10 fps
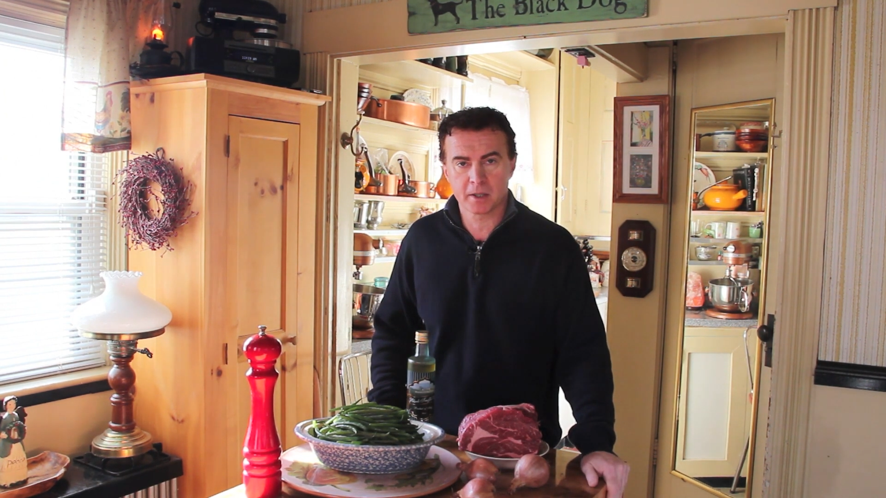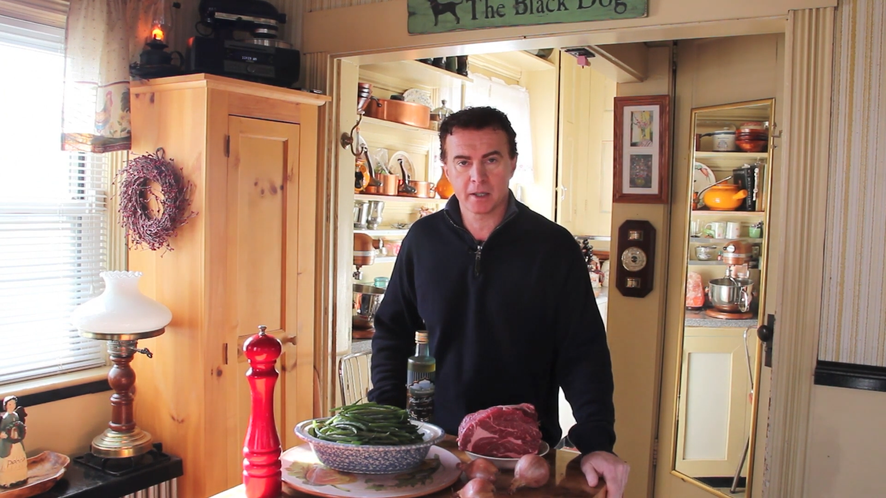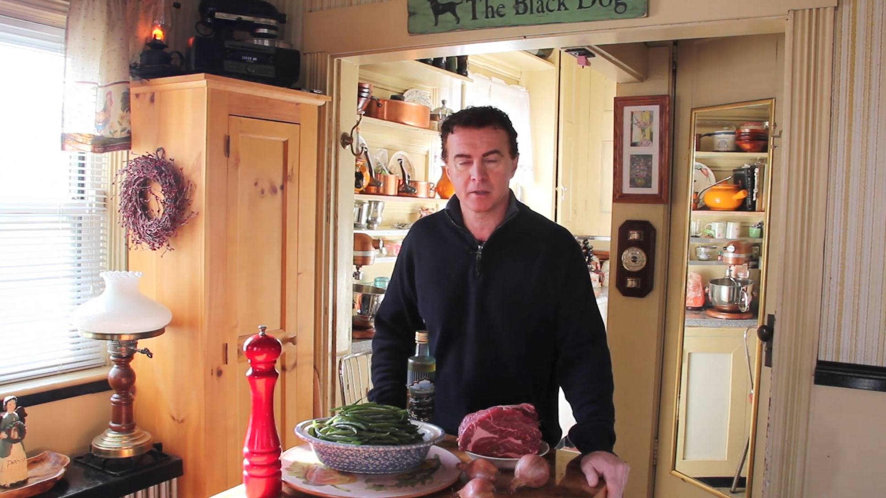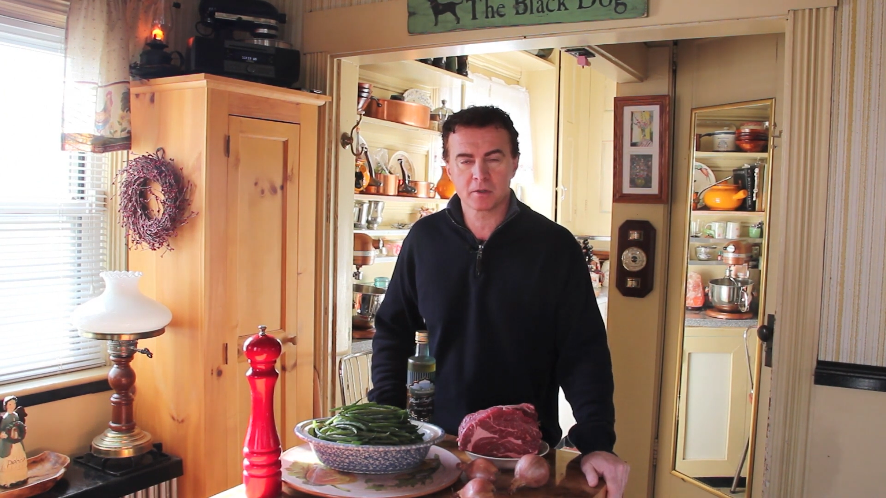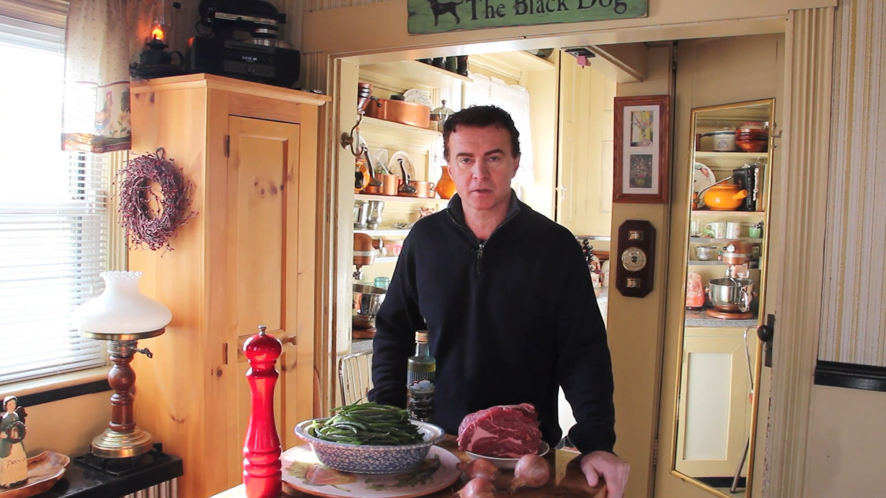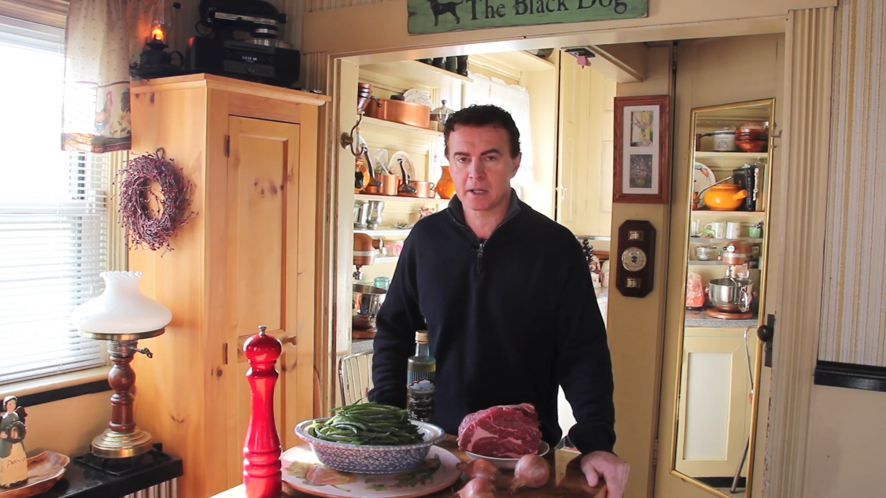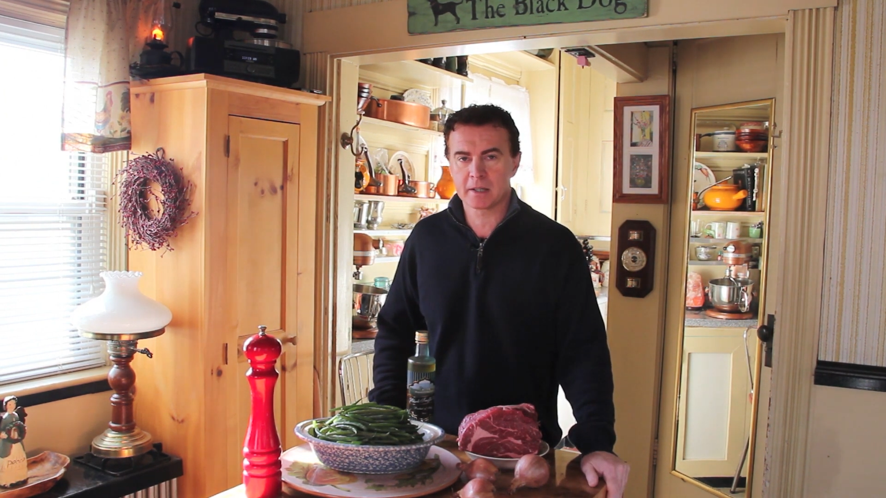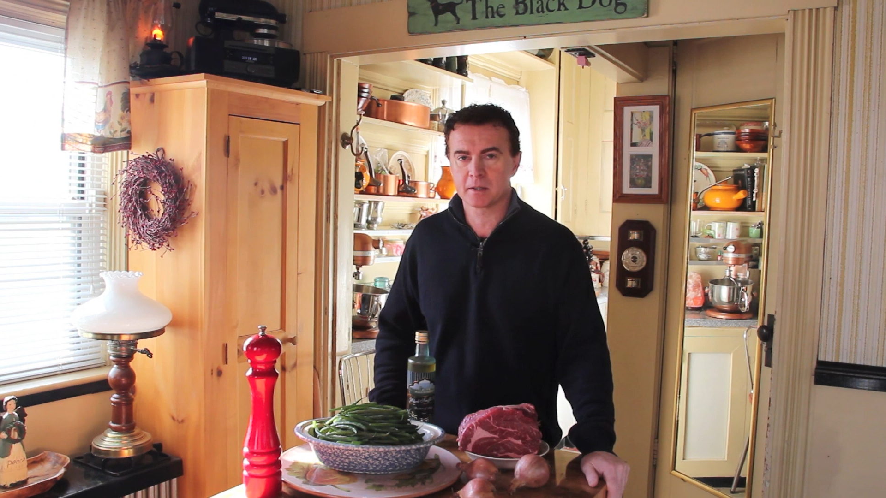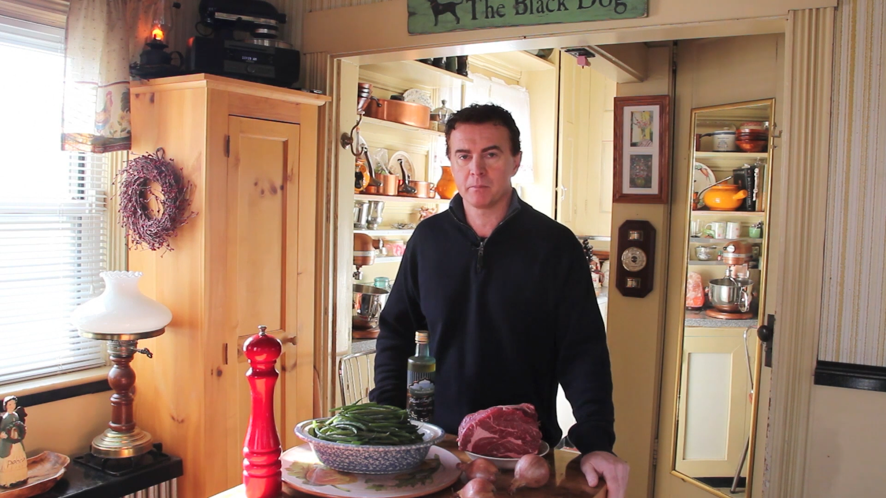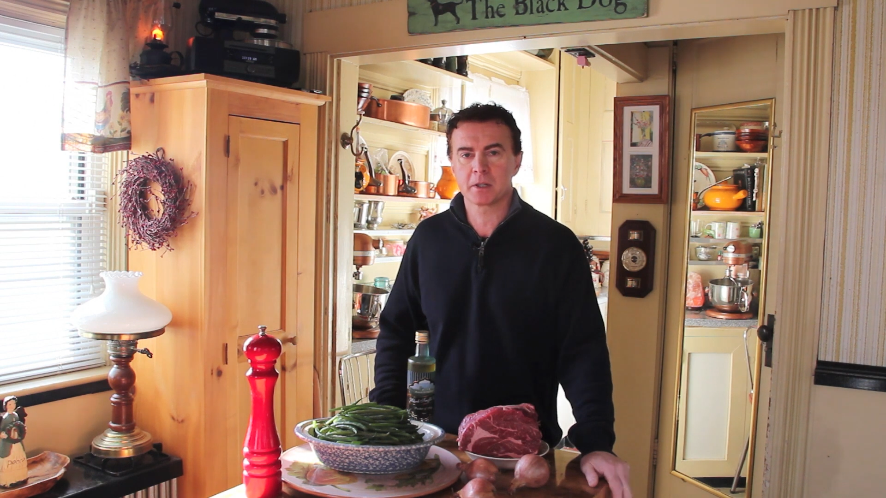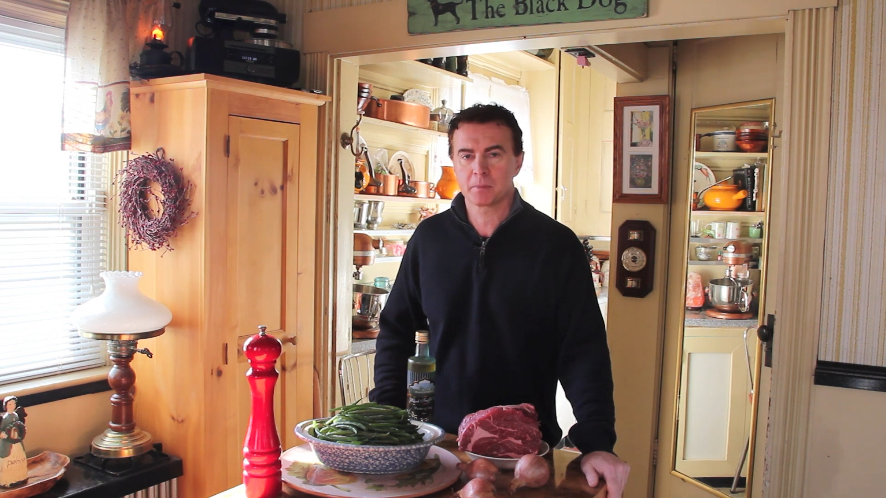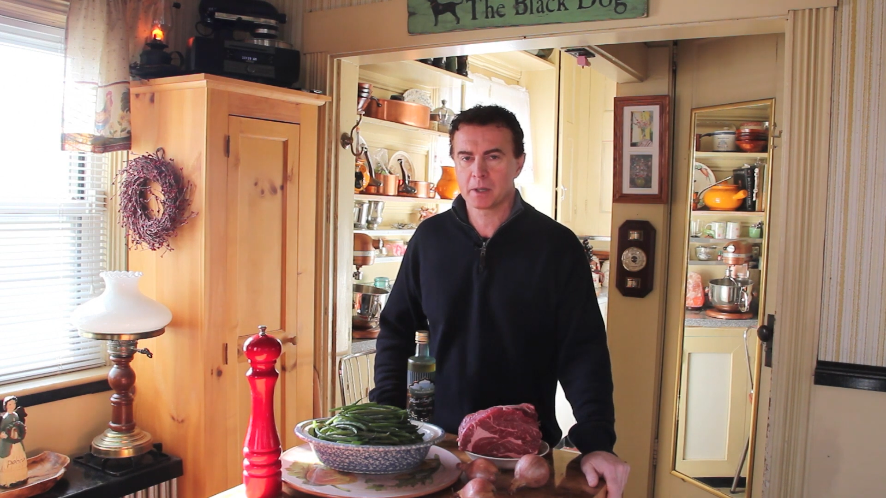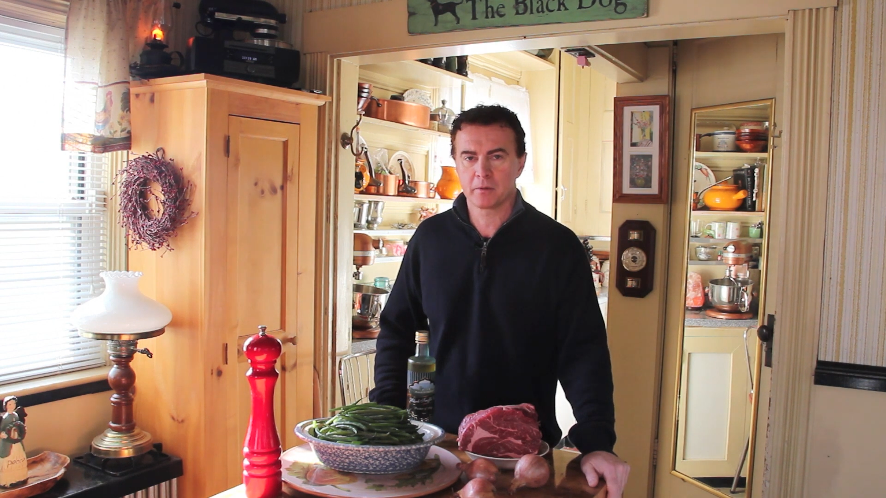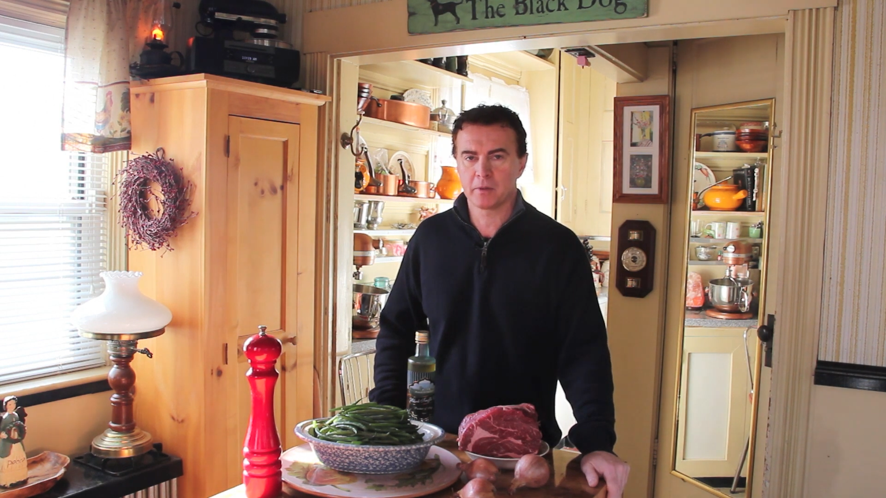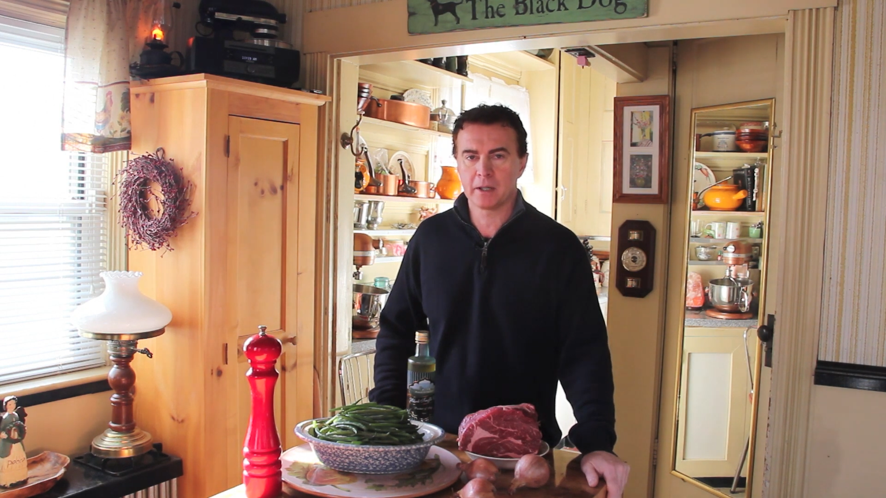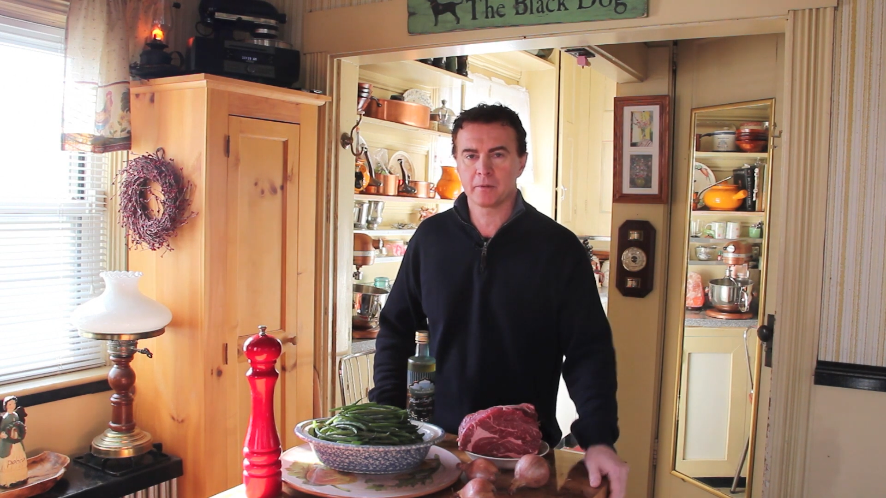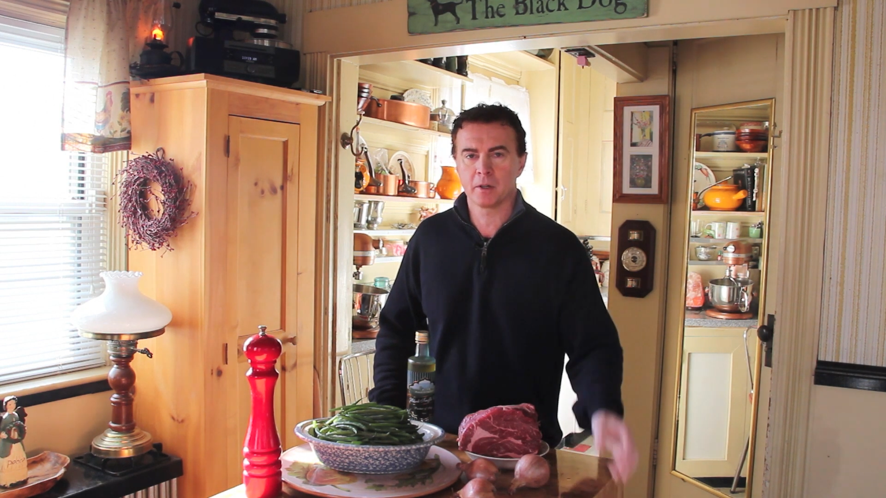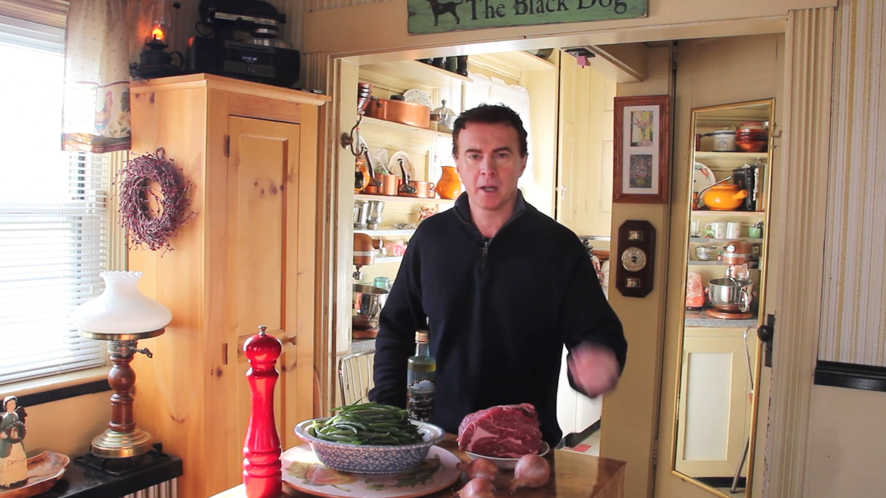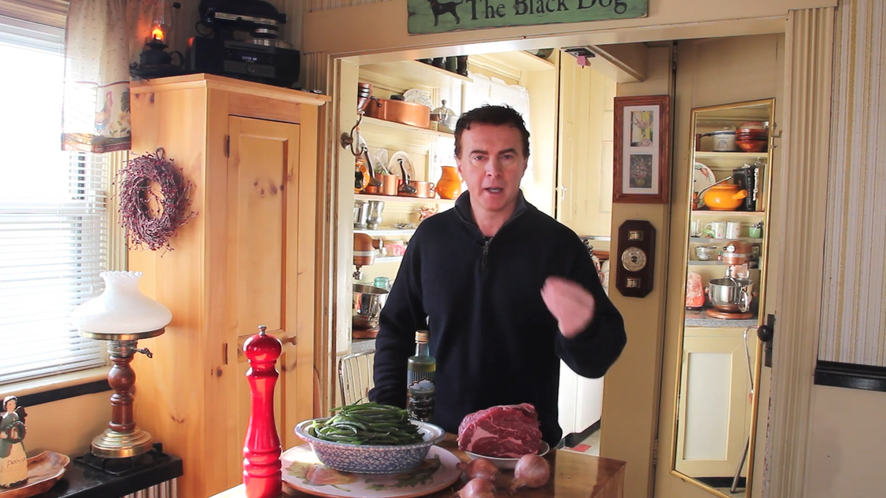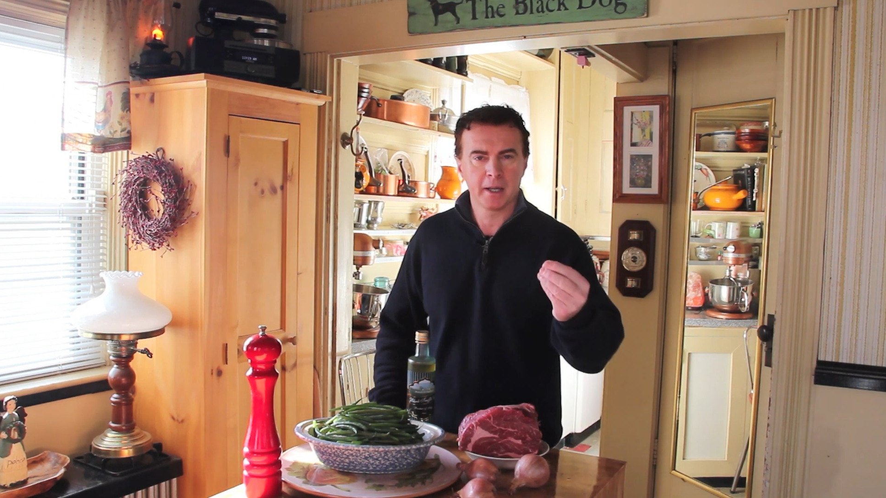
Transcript: and it just has a much better flavor